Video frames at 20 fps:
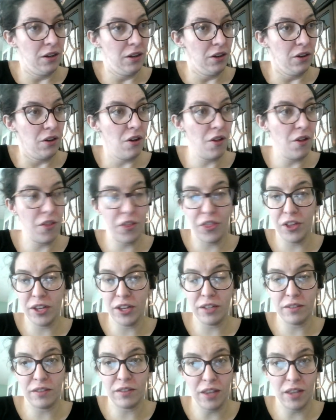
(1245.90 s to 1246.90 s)
All the
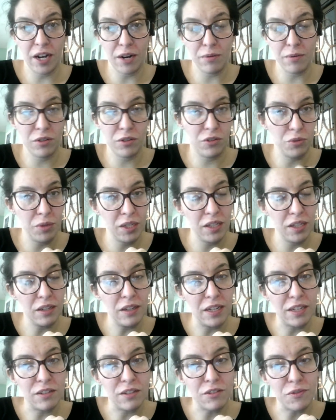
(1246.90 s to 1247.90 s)
things that I was doing the
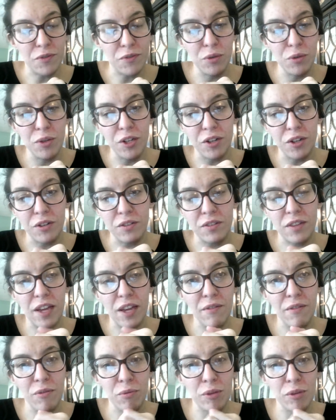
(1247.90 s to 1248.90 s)
last few years, they
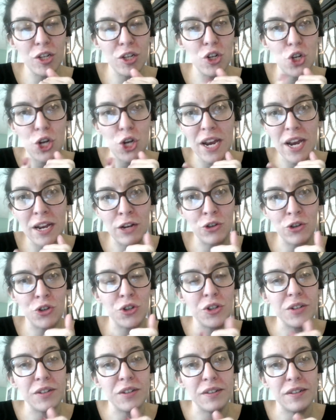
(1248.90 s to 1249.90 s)
haven't really
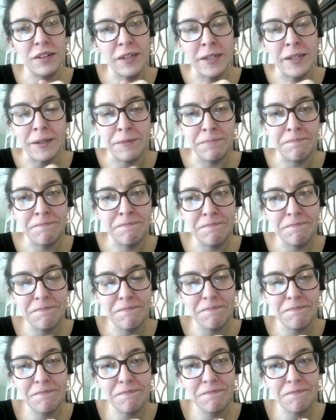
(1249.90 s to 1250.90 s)
changed.
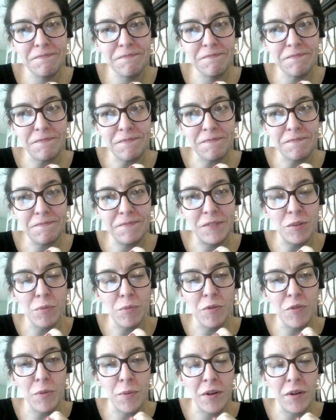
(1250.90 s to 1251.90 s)
Some
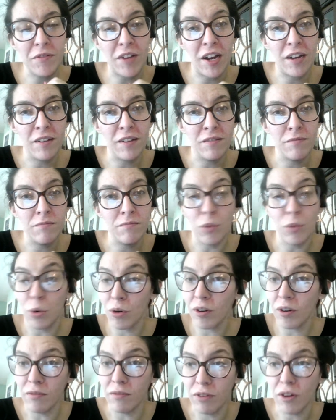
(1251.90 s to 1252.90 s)
of them I've gotten
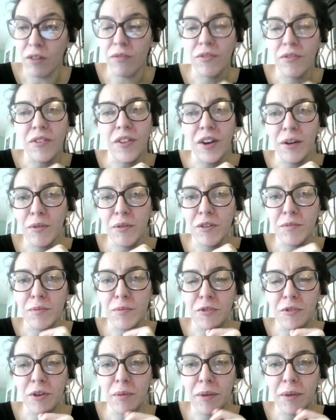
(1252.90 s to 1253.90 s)
more involved than I was
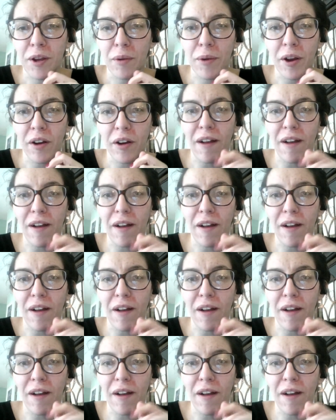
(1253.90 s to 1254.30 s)
before, but here we are.